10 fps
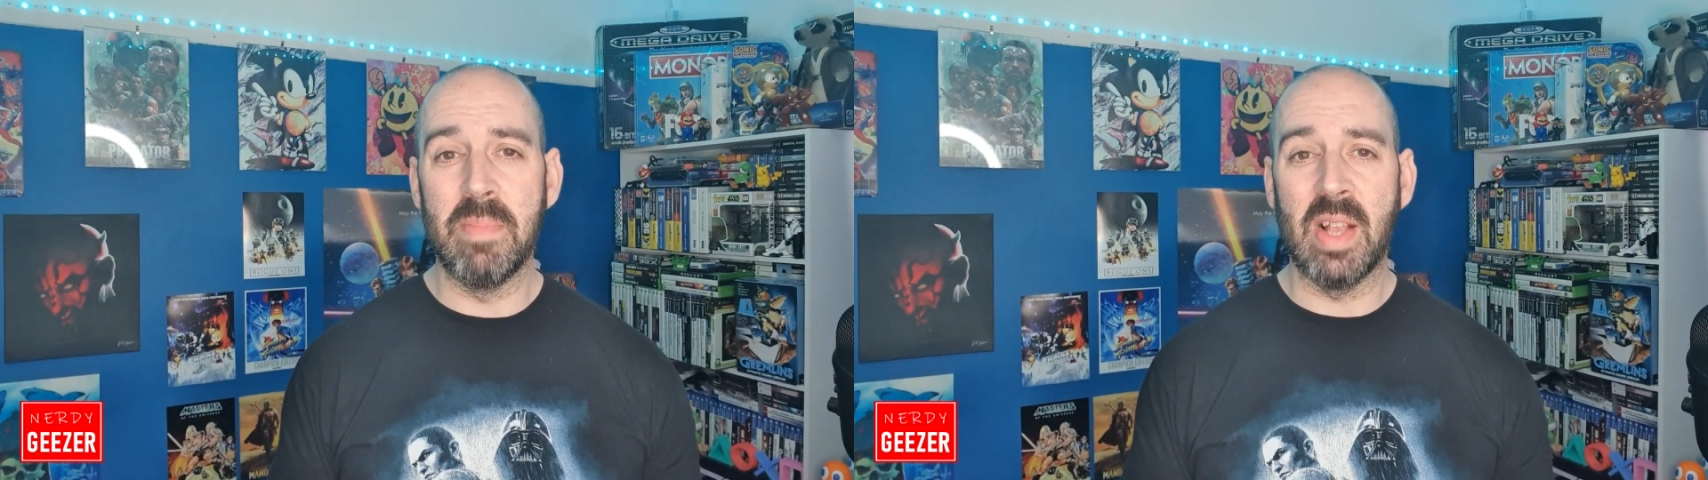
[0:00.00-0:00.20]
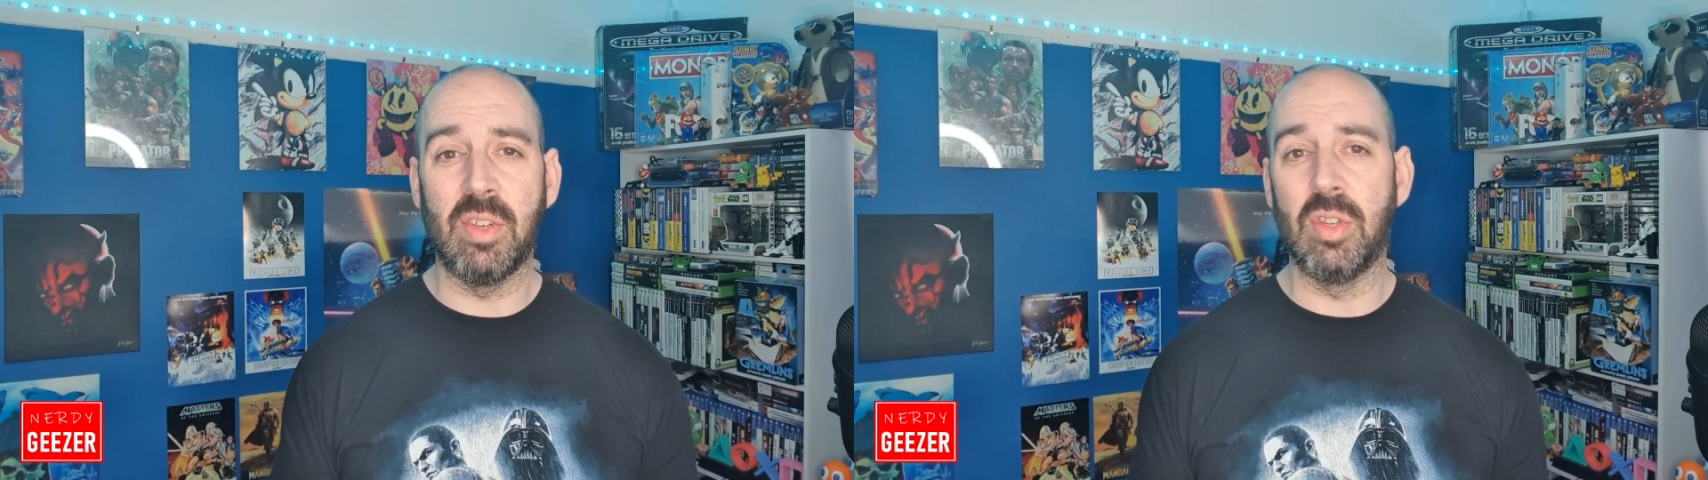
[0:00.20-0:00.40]

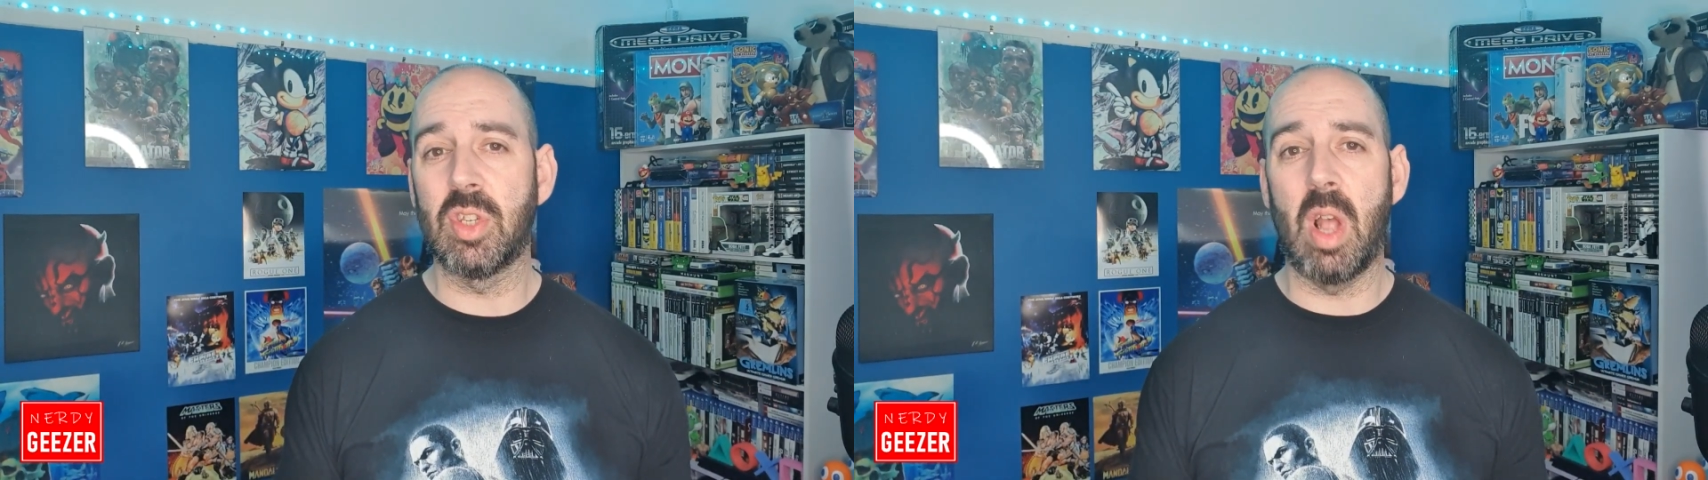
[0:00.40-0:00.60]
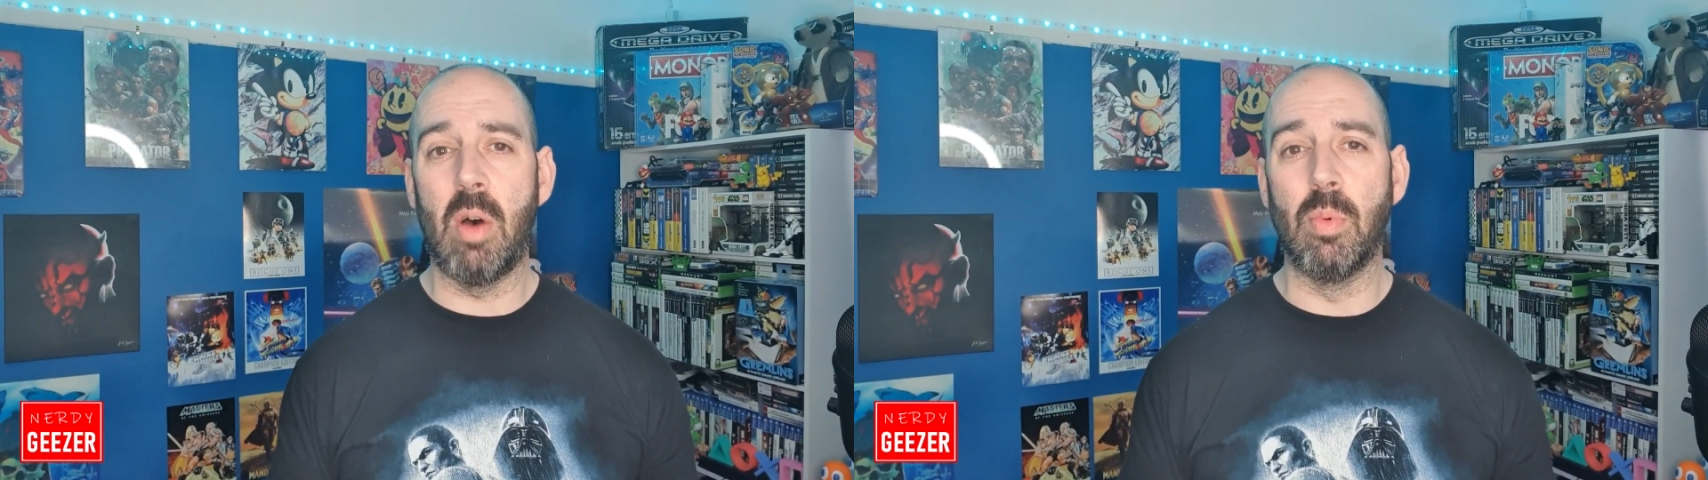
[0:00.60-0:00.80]
massive
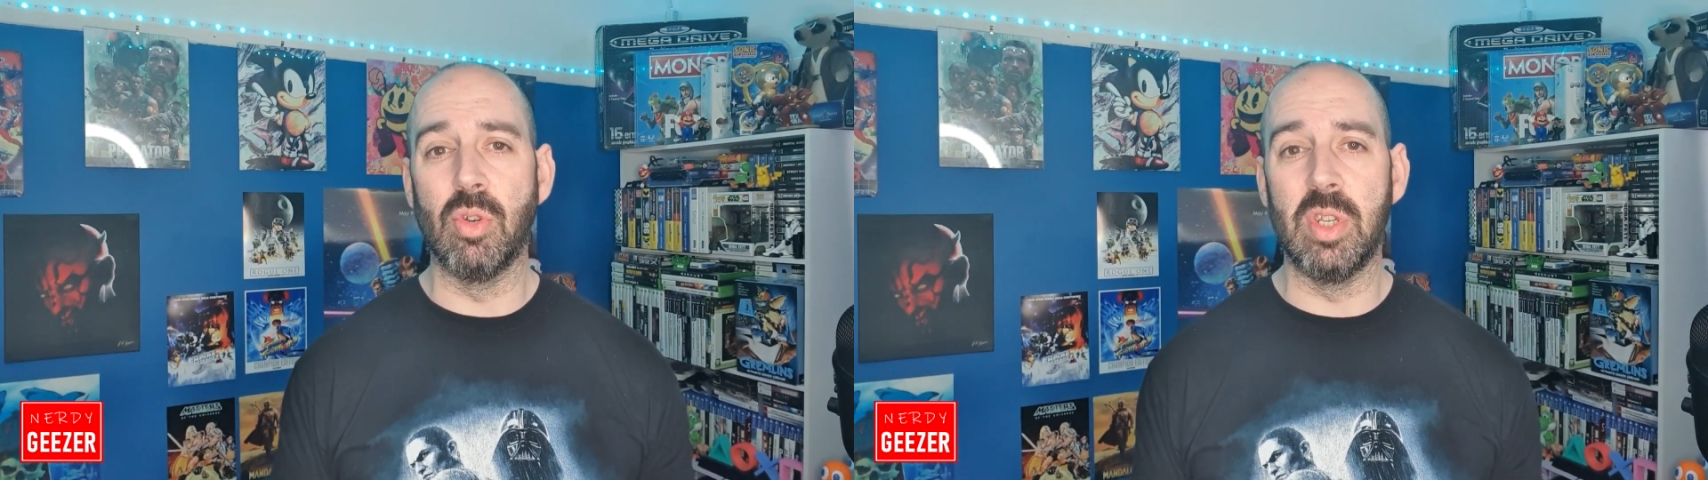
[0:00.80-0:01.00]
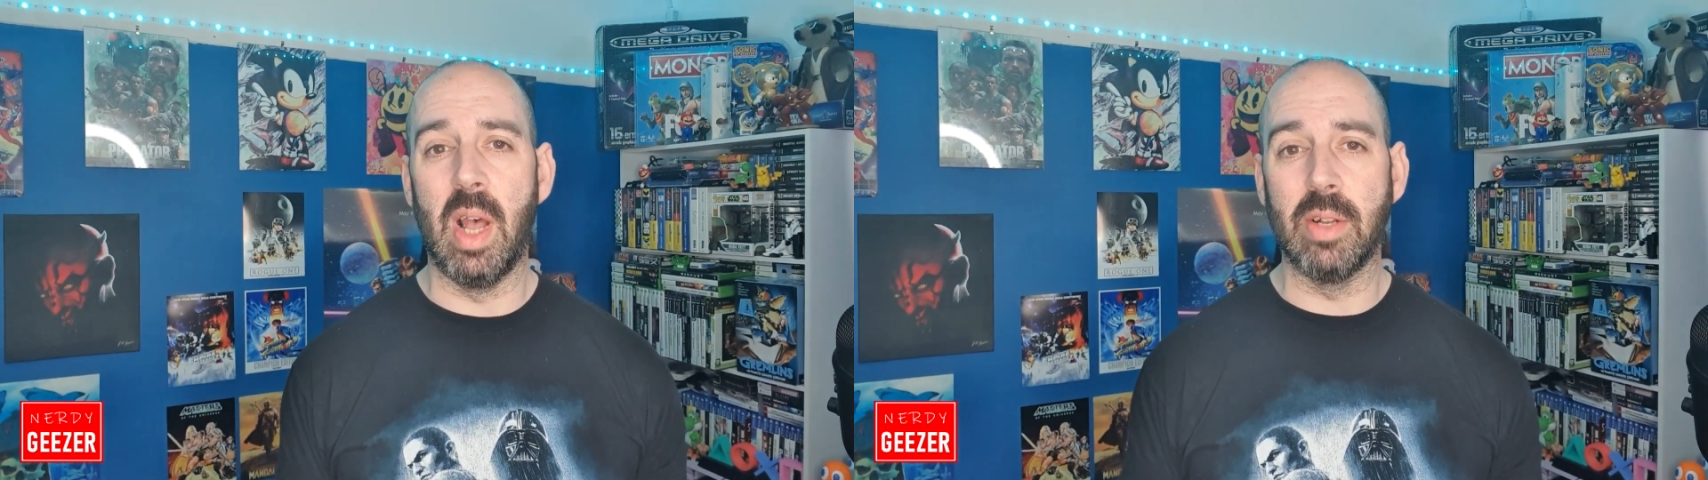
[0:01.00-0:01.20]
Star
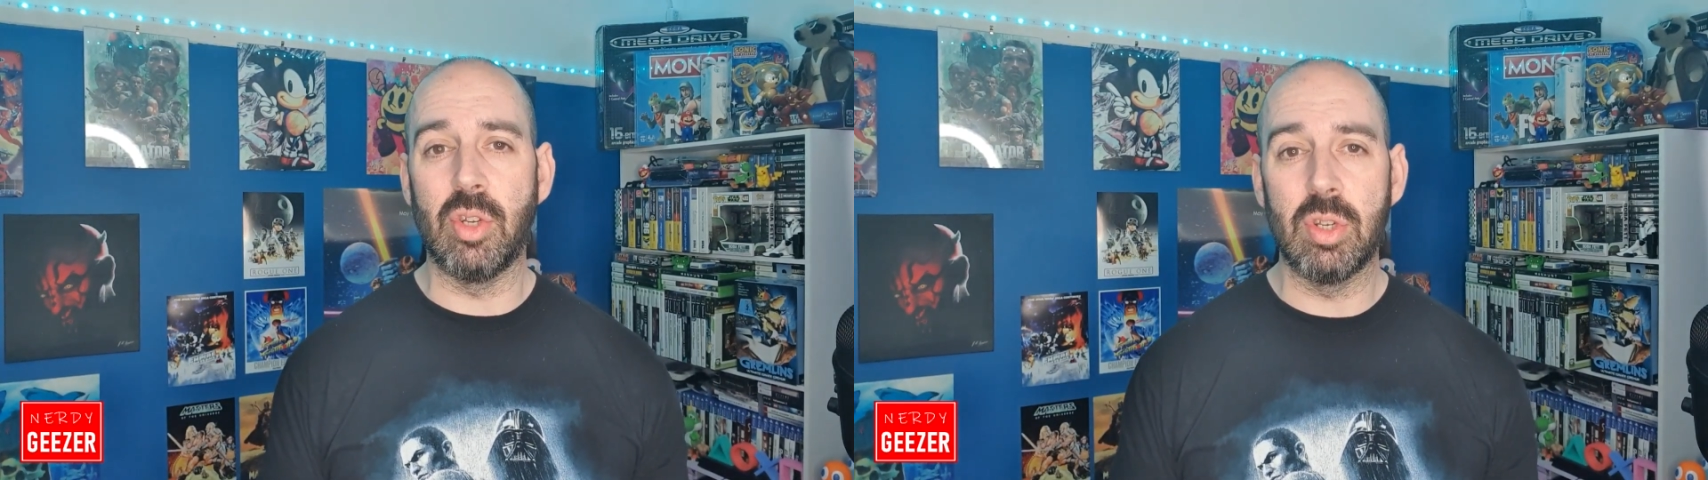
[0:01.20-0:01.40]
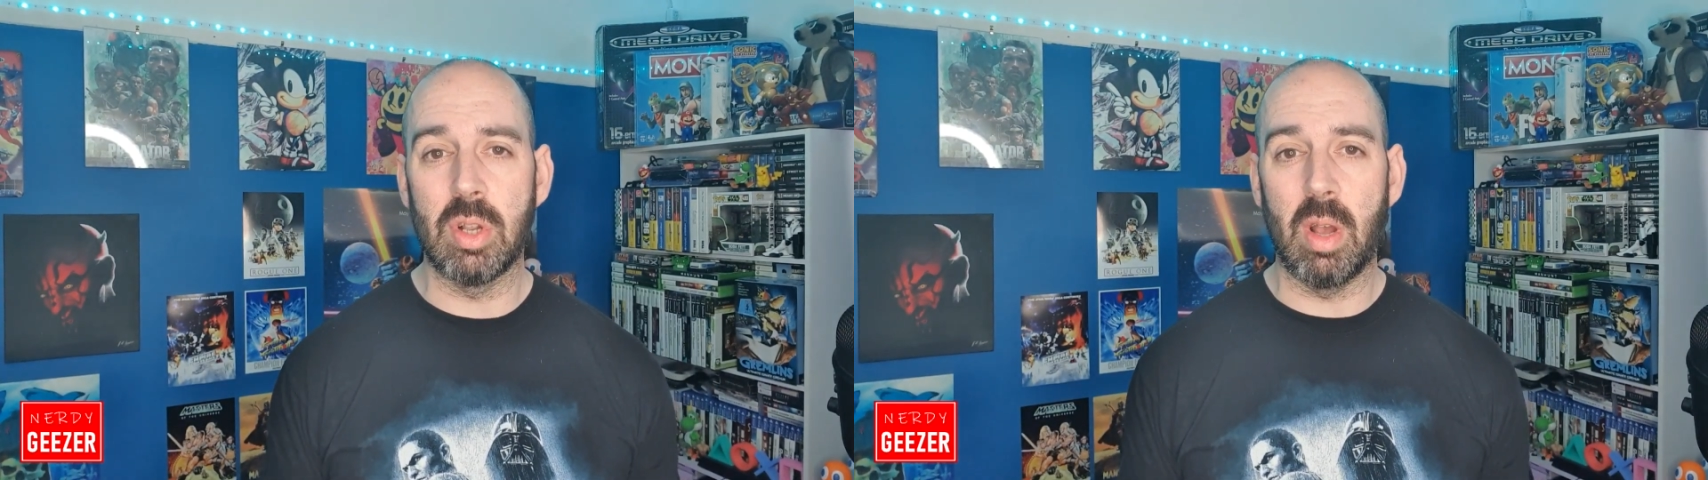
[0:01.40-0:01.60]
Wars nut,
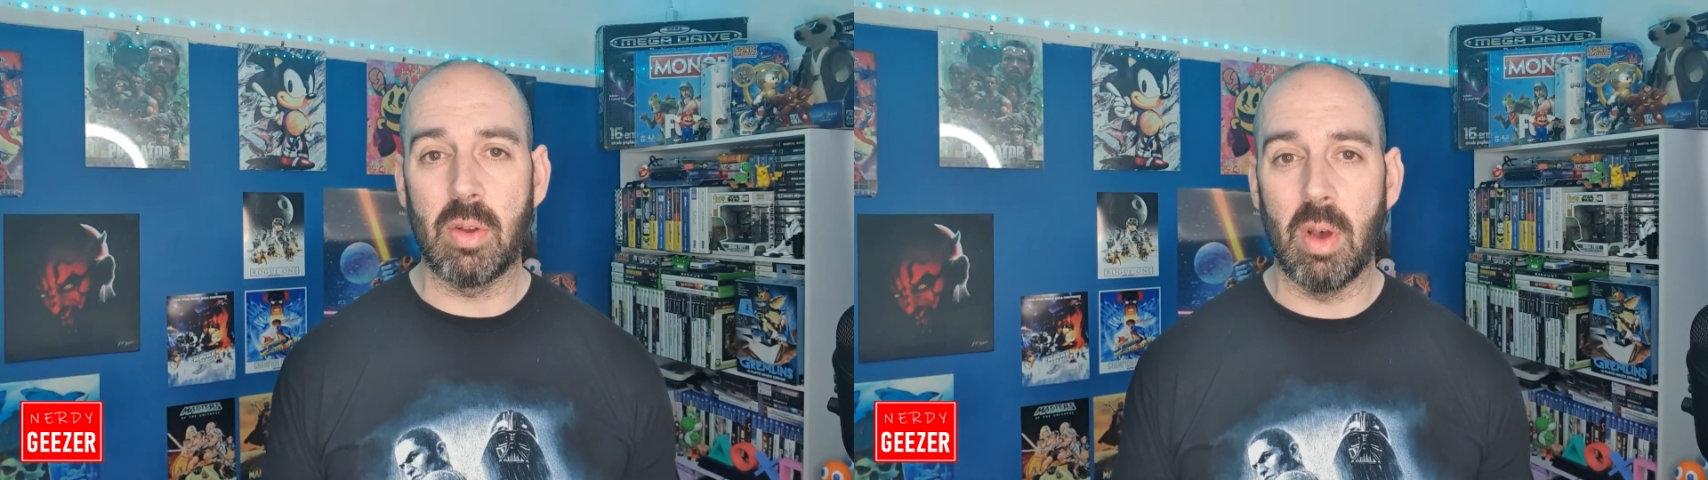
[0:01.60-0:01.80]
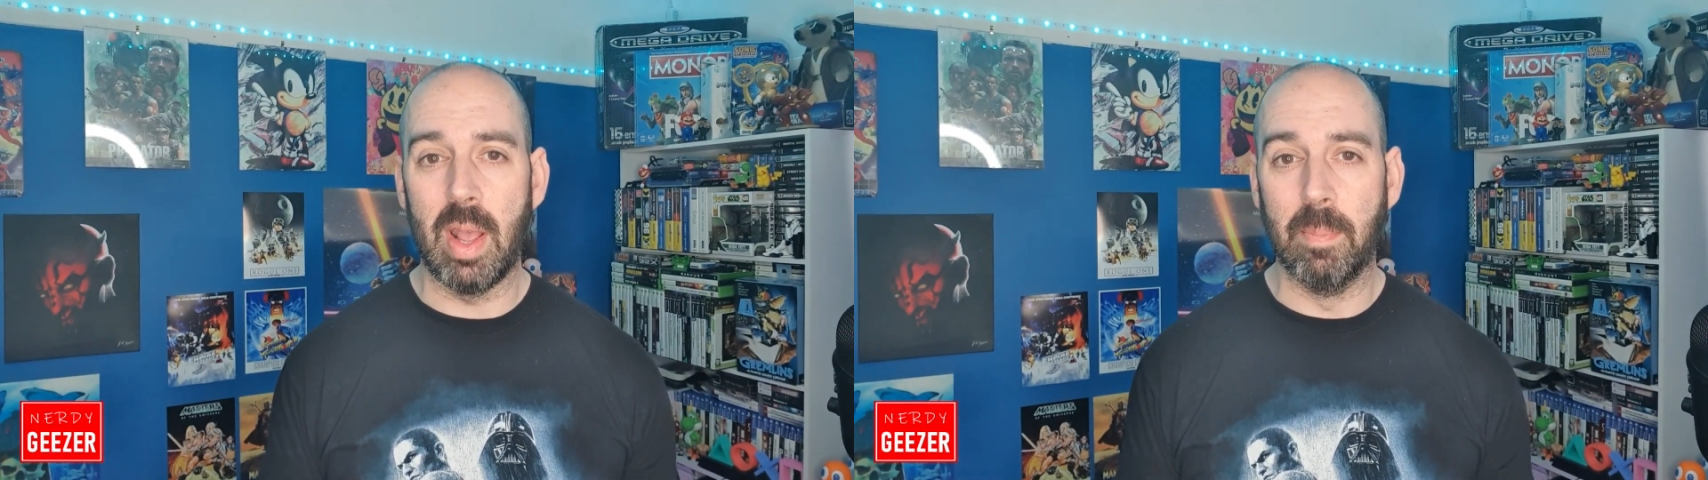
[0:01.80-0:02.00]
just
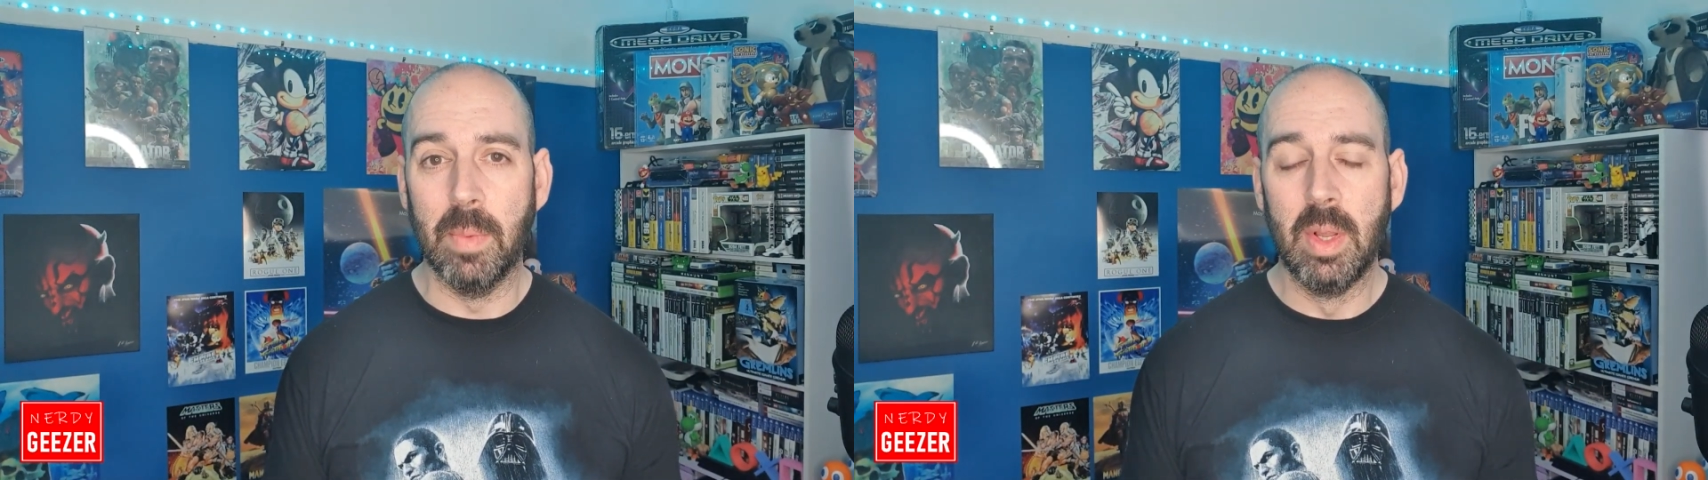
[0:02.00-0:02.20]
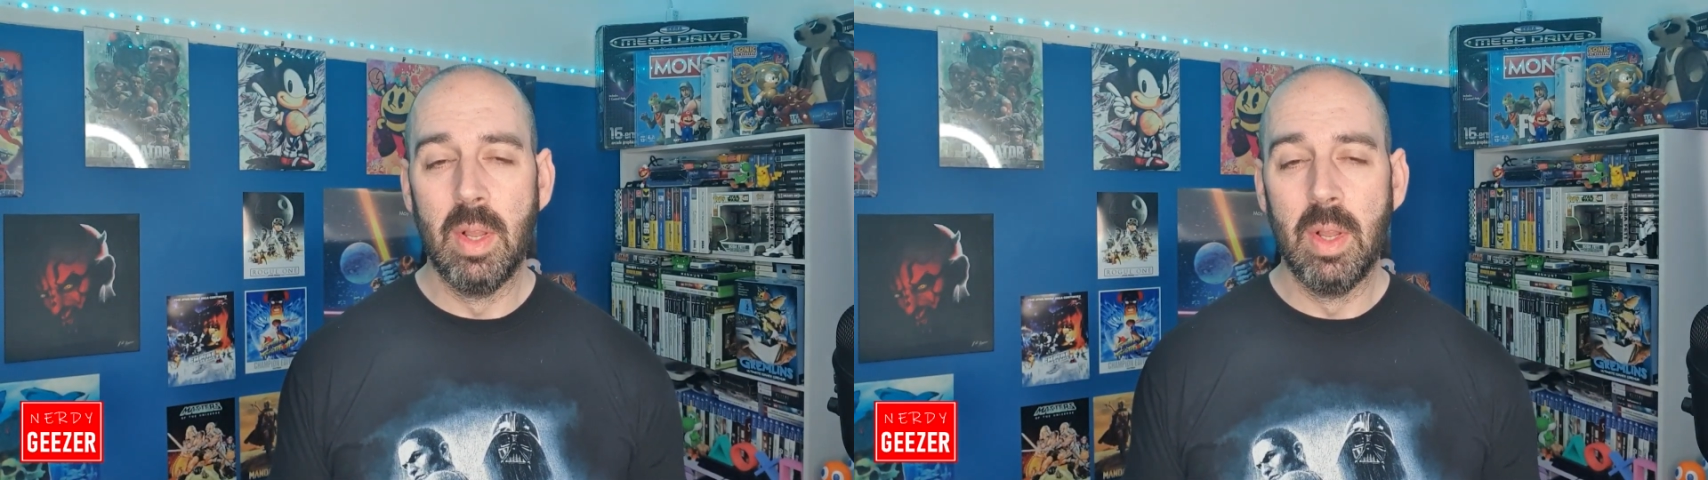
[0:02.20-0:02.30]
like I am.